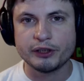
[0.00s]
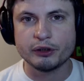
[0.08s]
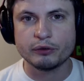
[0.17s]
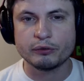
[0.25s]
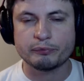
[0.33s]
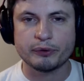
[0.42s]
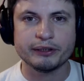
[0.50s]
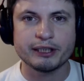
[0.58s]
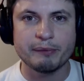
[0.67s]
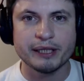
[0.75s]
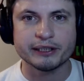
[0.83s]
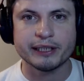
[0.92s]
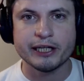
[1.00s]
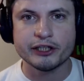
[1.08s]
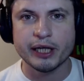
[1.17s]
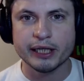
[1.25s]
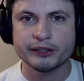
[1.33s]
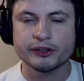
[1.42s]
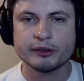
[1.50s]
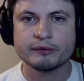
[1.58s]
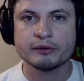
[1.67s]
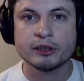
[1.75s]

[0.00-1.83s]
video, print commands and hashtags.